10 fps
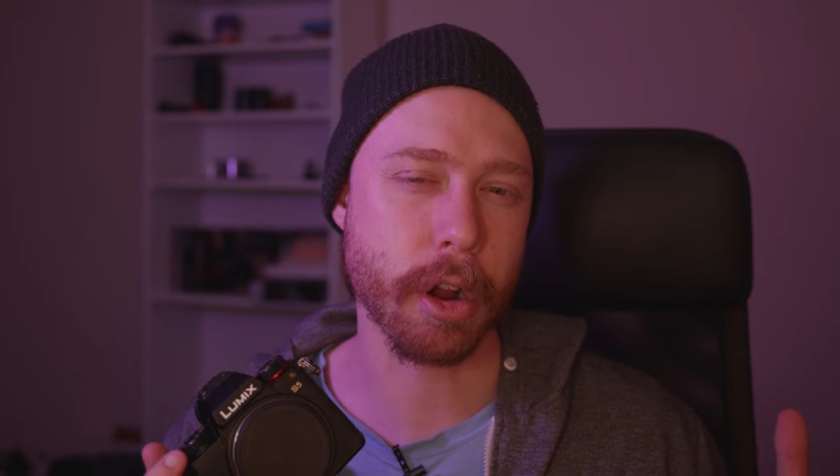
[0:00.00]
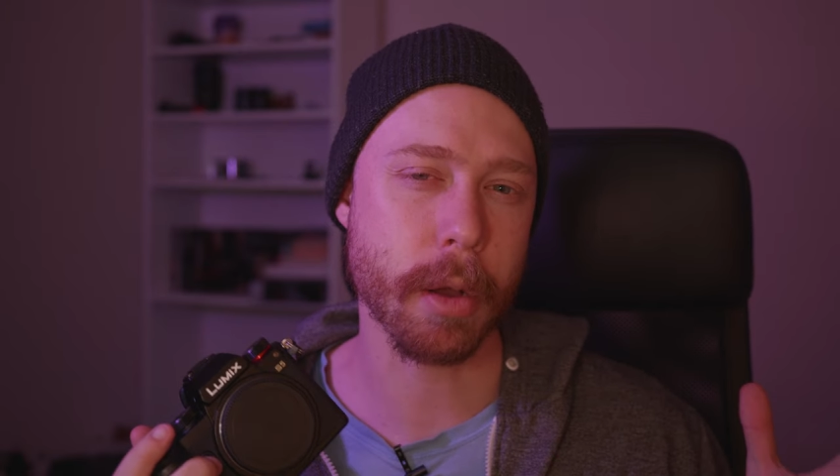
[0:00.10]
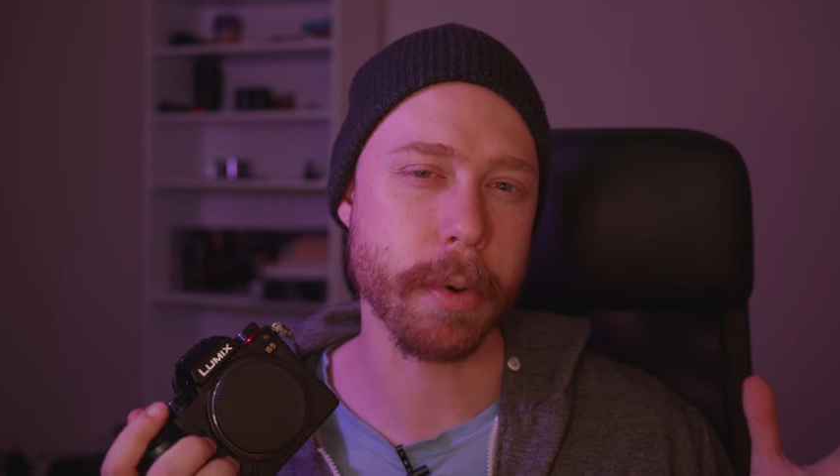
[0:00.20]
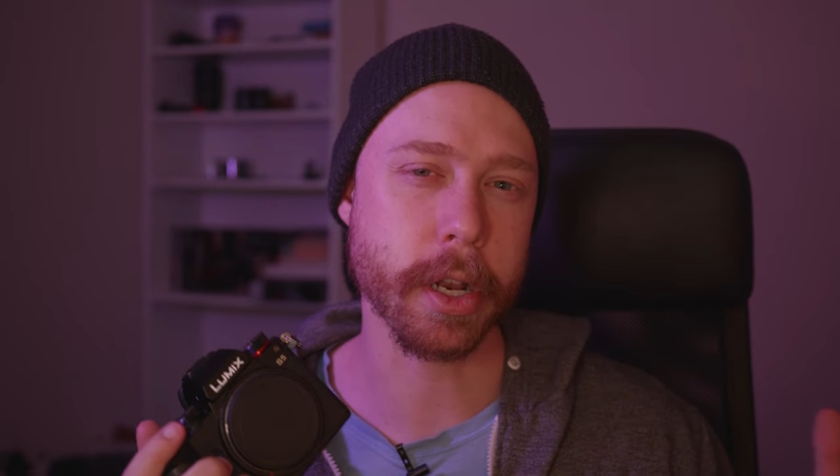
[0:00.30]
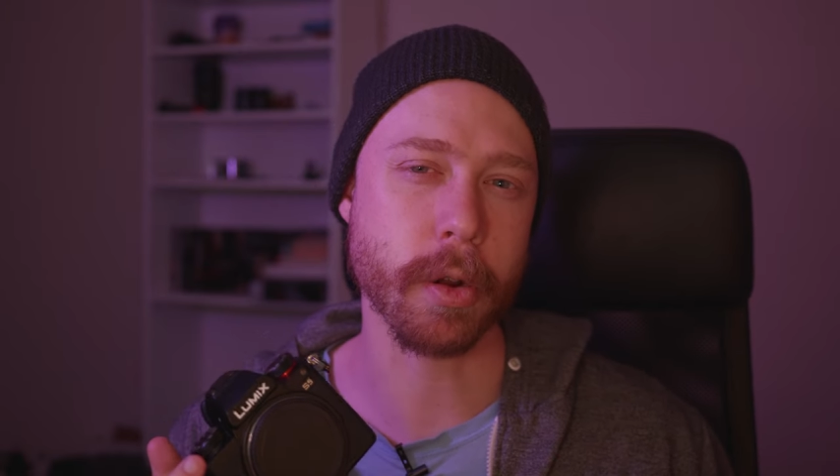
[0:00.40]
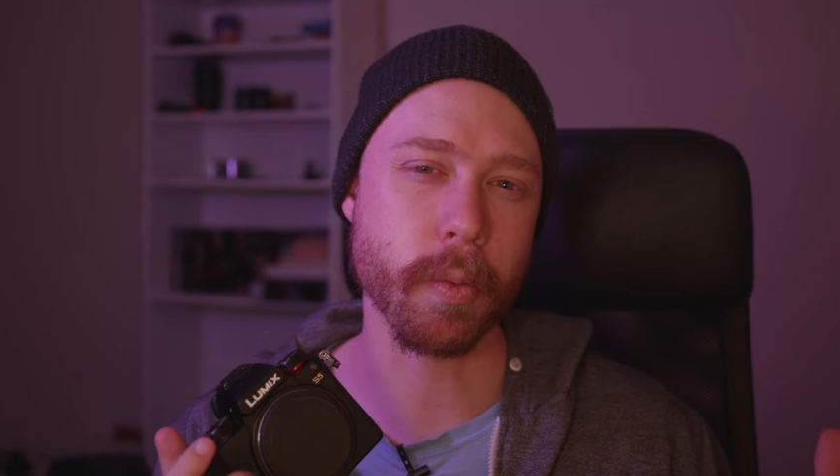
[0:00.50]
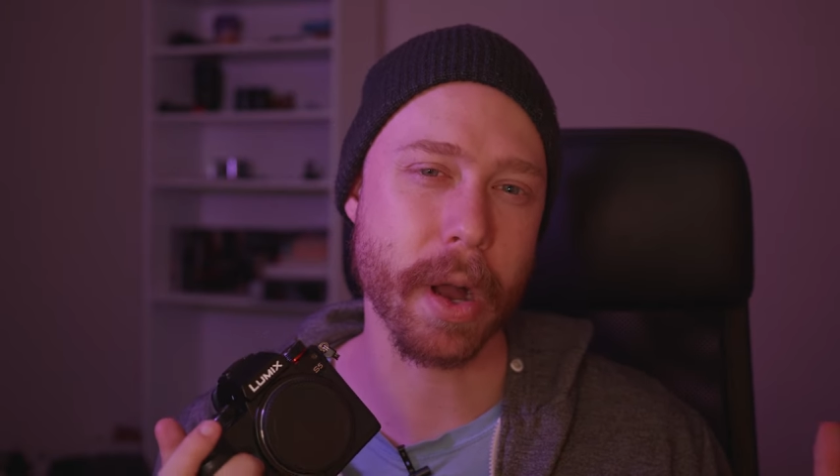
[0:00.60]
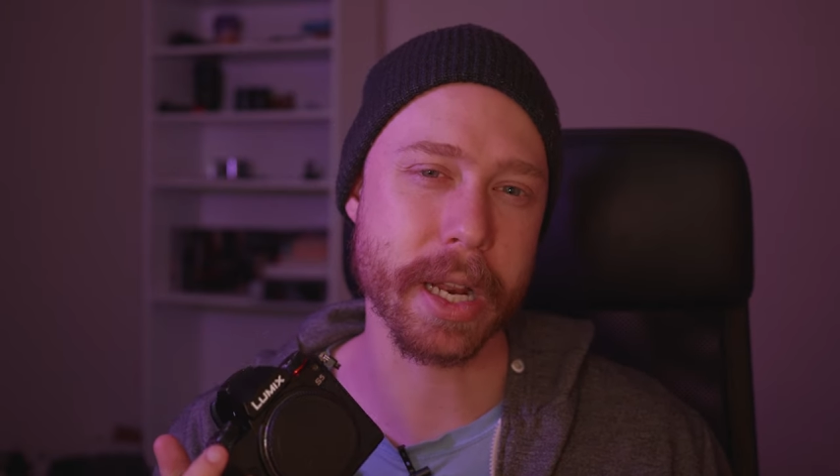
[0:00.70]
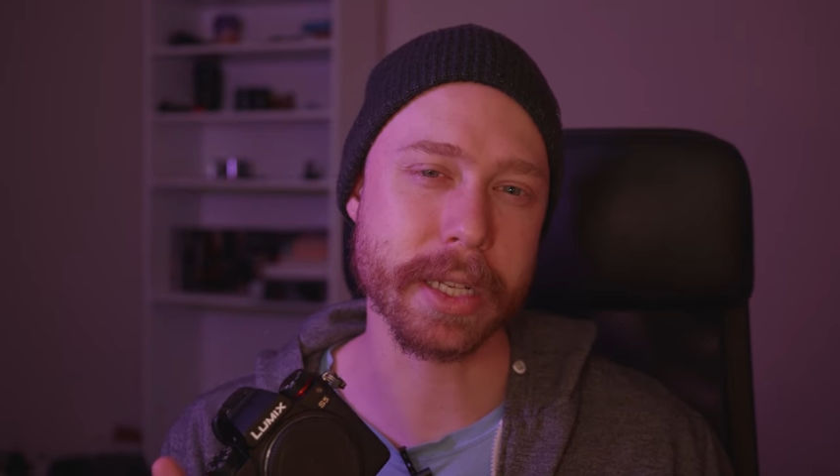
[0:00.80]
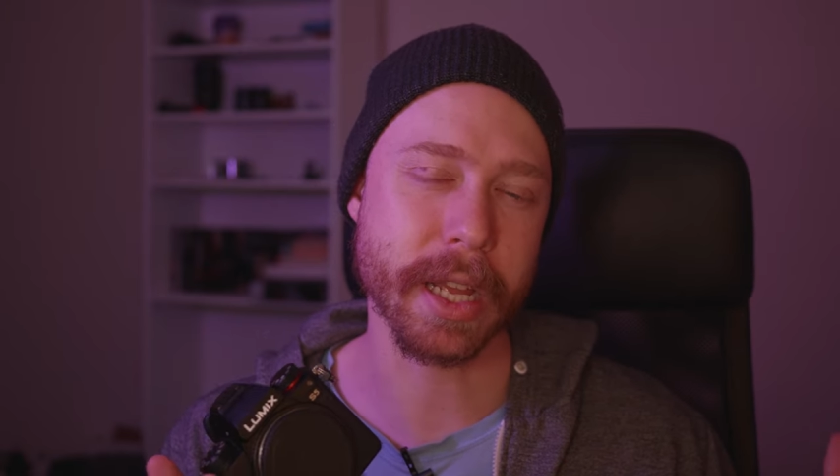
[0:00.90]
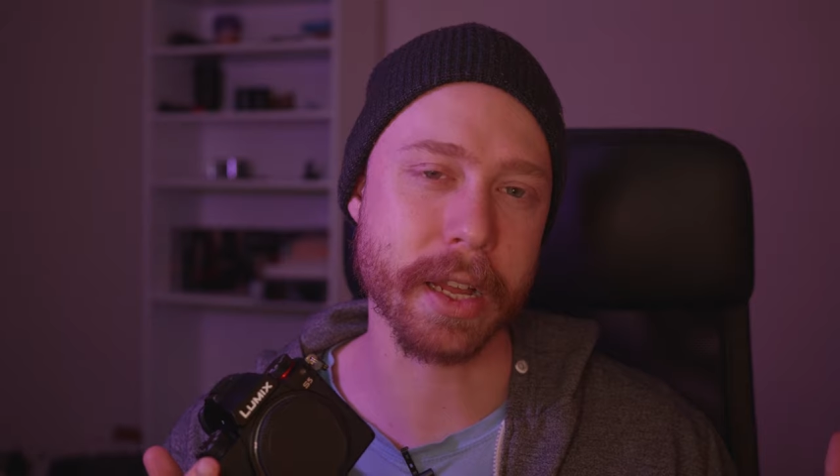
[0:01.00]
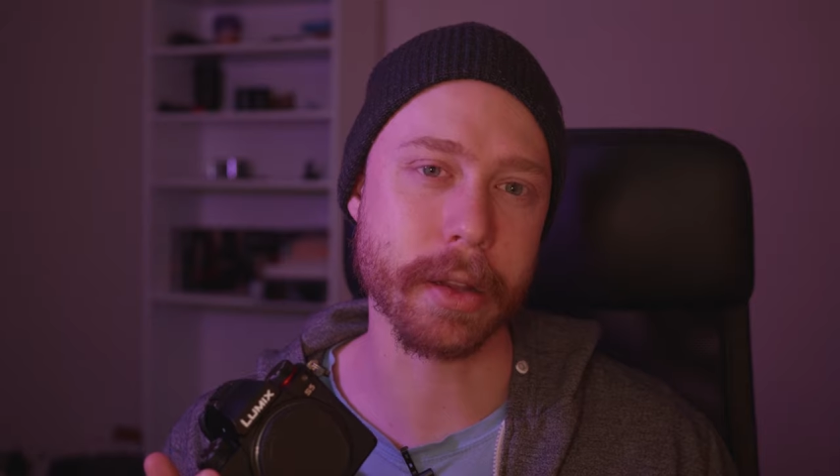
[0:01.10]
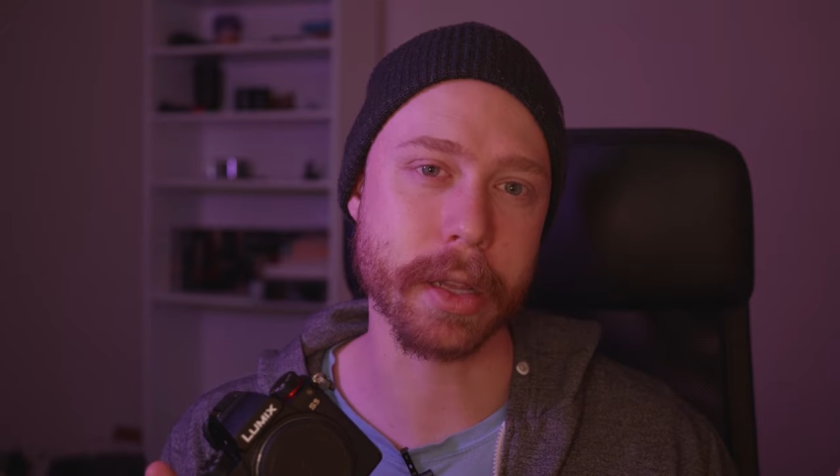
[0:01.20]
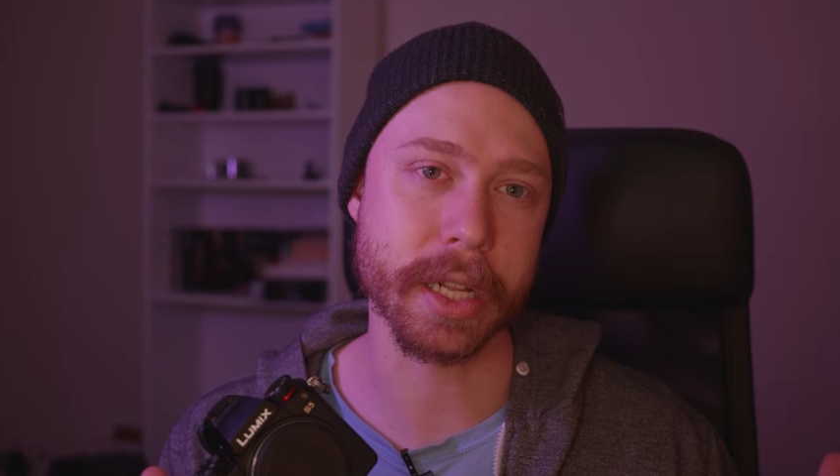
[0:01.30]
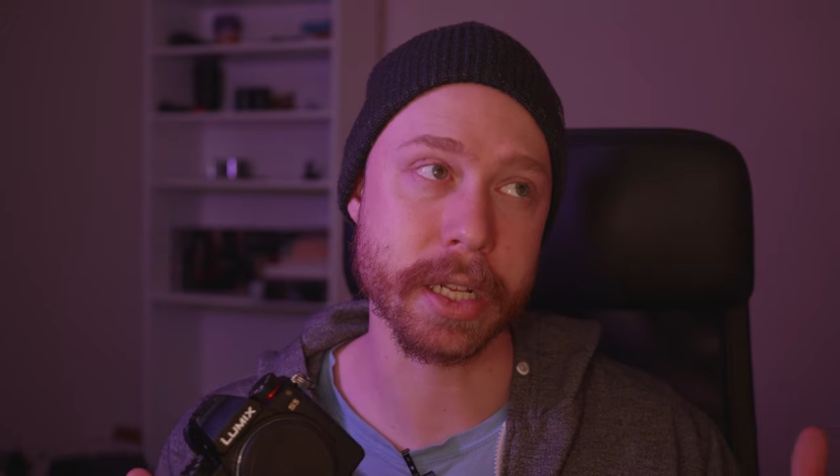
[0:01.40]
crop on your widest
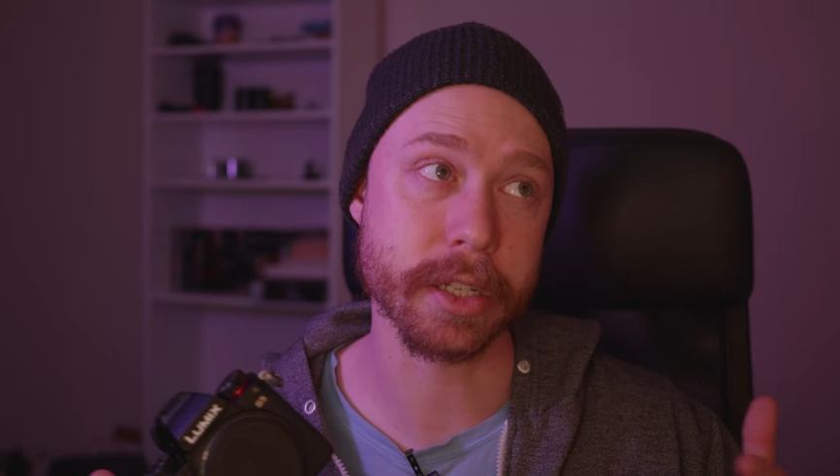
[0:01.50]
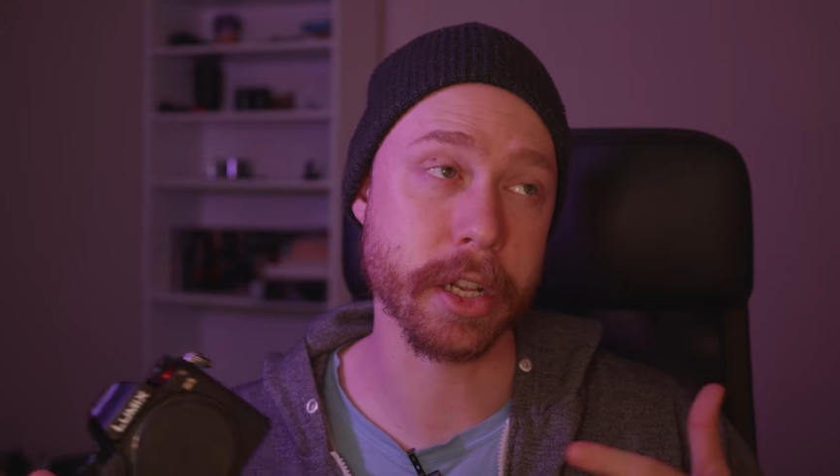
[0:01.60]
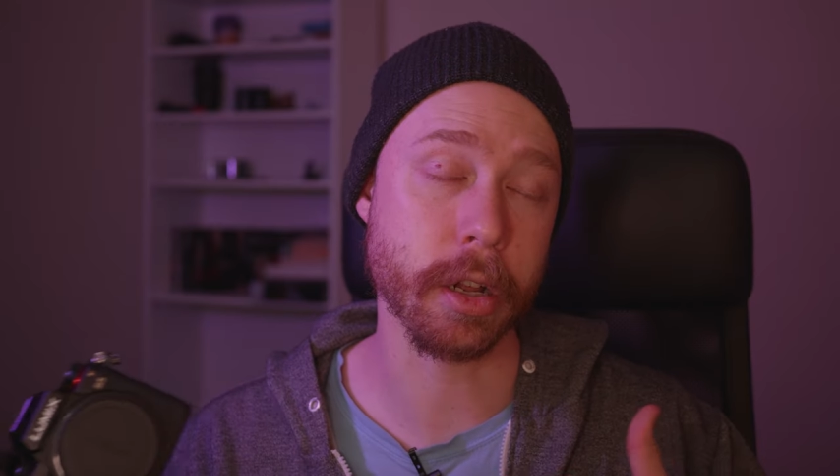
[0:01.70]
angle lens.